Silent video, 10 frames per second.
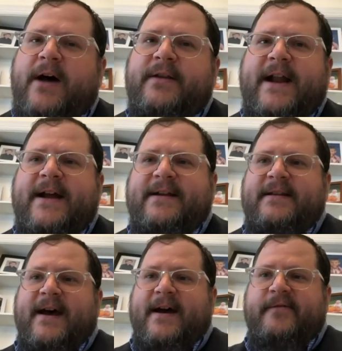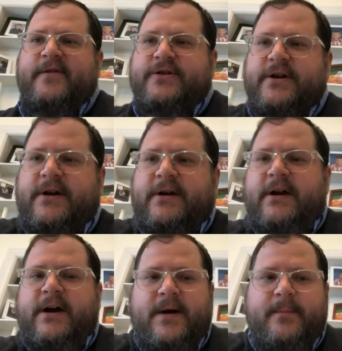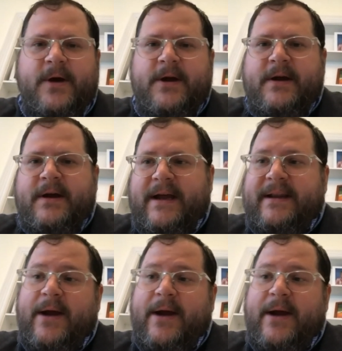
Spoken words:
that I did that, for sure. And